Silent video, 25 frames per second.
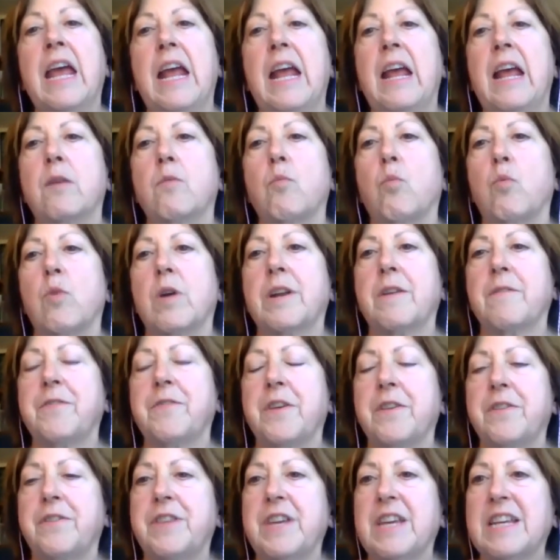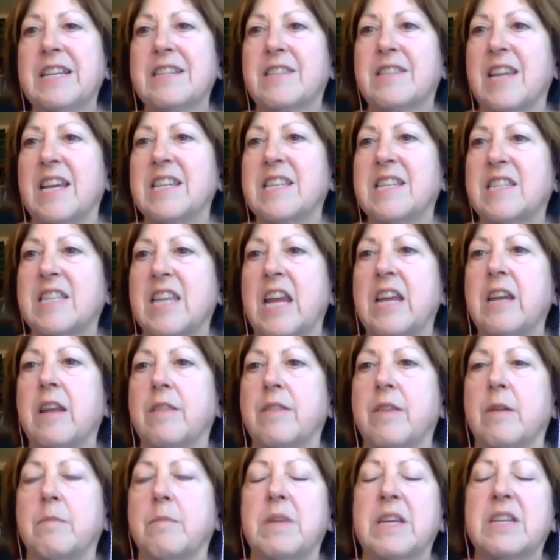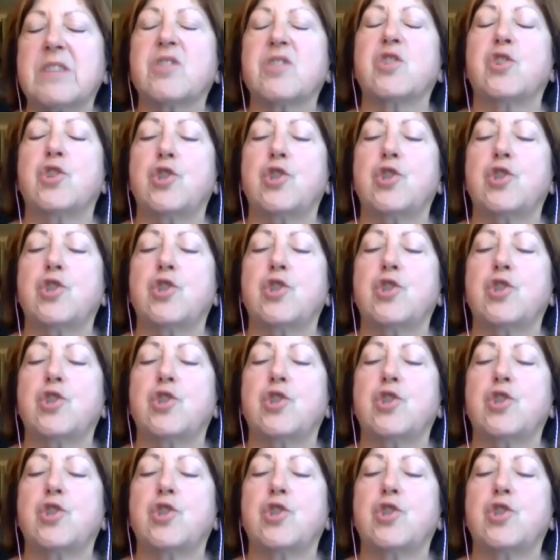And one of the things I say to them is,